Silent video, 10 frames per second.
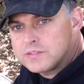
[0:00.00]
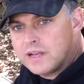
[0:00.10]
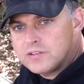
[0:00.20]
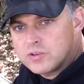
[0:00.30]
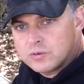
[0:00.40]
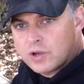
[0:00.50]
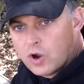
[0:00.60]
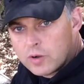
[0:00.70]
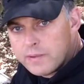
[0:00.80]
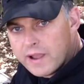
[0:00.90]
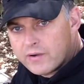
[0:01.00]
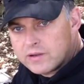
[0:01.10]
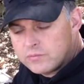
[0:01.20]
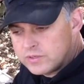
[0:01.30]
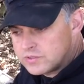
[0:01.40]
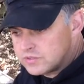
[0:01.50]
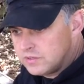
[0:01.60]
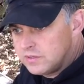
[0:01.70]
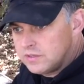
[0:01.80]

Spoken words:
besides your car battery, which